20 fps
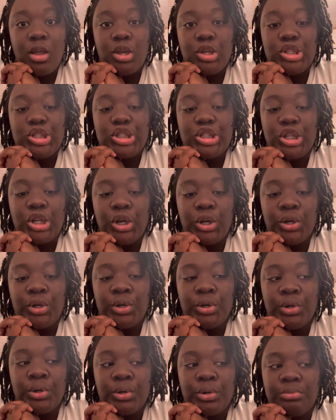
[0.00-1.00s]

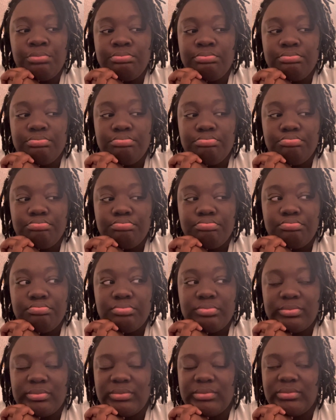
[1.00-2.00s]
So
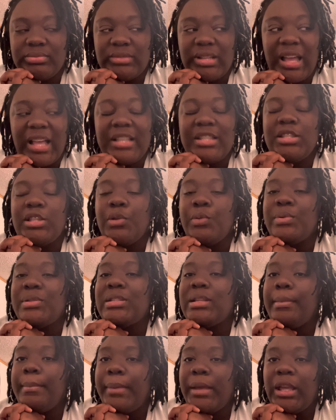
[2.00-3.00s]
I still was
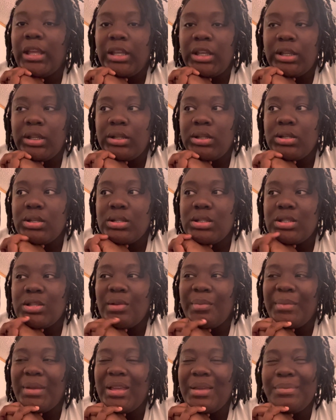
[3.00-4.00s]
in pain. So
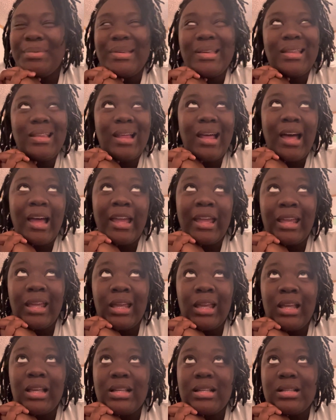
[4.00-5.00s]
maybe
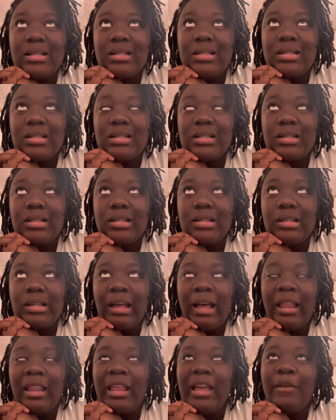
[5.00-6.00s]
like
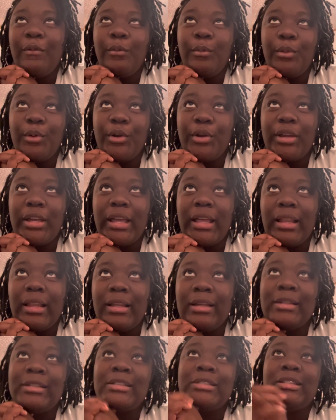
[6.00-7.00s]
I left work at
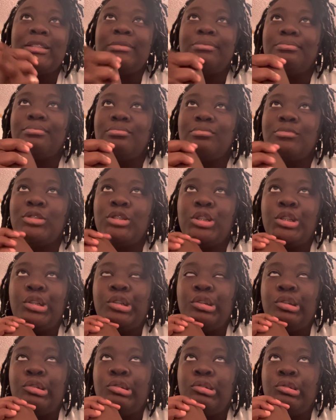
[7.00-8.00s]
like
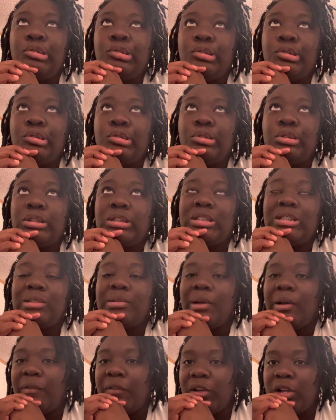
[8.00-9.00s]

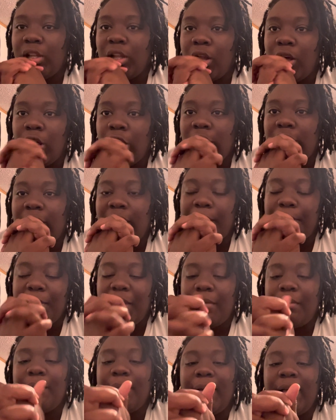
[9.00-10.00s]
12 o'clock, and
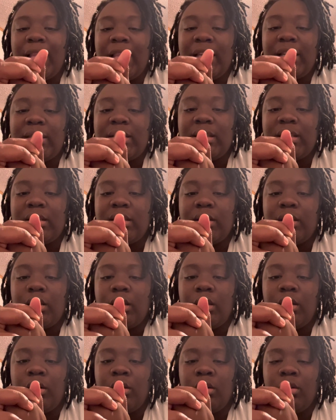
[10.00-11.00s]
maybe by like 6
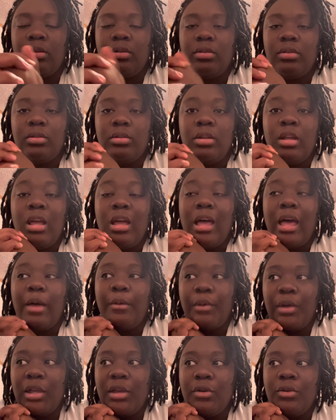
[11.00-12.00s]
o'clock, I
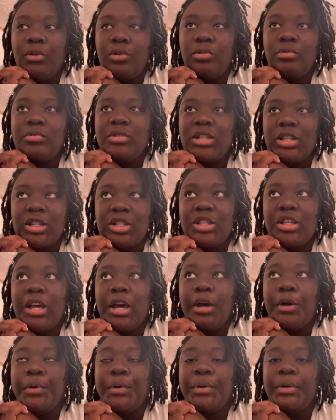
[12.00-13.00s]
went home, took a
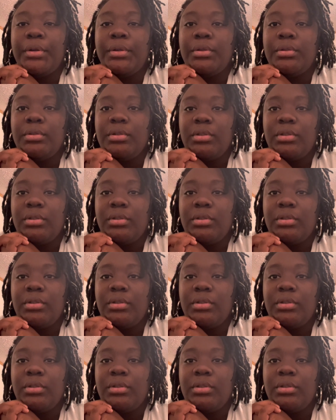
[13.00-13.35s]
shower,